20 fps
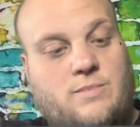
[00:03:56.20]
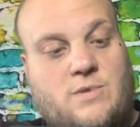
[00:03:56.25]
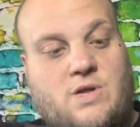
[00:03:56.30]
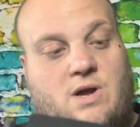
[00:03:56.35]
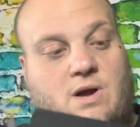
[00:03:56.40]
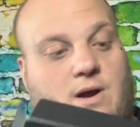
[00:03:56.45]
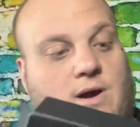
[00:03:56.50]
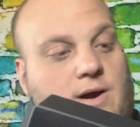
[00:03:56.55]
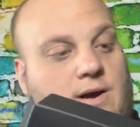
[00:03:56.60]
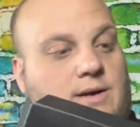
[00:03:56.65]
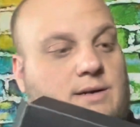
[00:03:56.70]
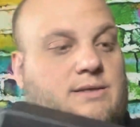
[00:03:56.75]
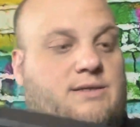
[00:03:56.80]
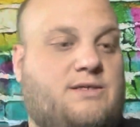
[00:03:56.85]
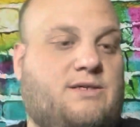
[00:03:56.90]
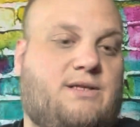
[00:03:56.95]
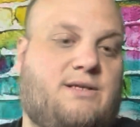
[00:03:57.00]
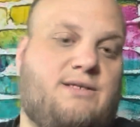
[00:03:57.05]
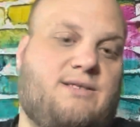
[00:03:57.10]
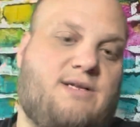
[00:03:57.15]
right,
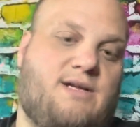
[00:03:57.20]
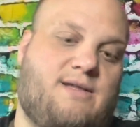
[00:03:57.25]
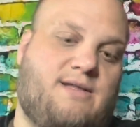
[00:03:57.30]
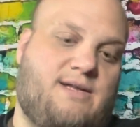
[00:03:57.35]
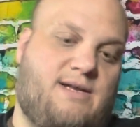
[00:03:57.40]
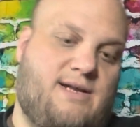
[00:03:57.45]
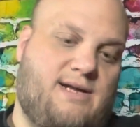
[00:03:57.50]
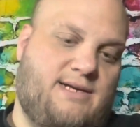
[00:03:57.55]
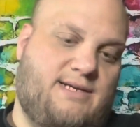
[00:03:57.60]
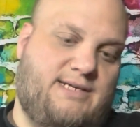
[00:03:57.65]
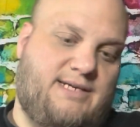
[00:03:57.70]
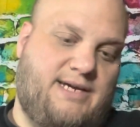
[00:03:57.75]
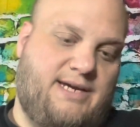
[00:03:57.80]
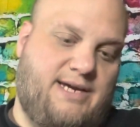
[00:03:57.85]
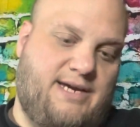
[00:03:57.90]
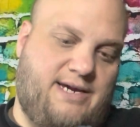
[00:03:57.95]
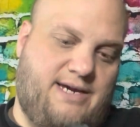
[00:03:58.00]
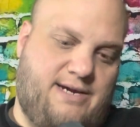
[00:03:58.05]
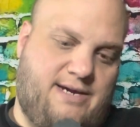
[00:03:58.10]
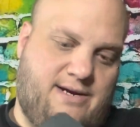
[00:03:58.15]
so there's nothing I see
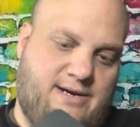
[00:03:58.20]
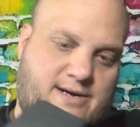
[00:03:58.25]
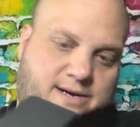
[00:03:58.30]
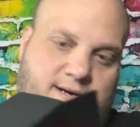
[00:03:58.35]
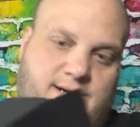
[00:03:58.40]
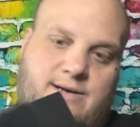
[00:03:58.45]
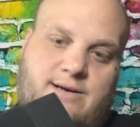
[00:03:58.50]
here.